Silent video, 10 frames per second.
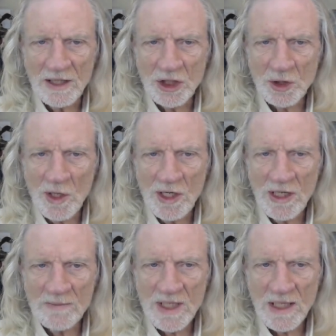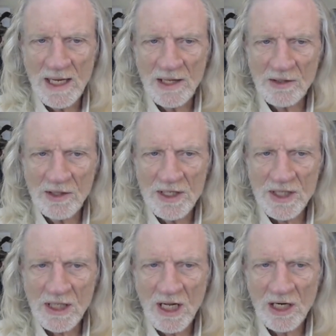and joining them together
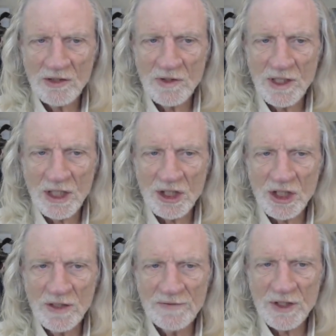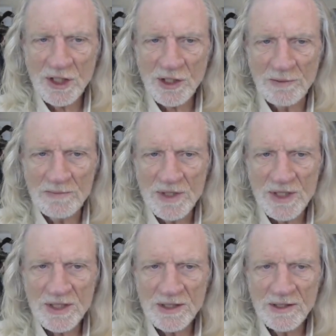is a contradiction of
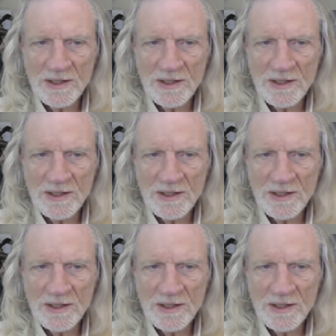terms.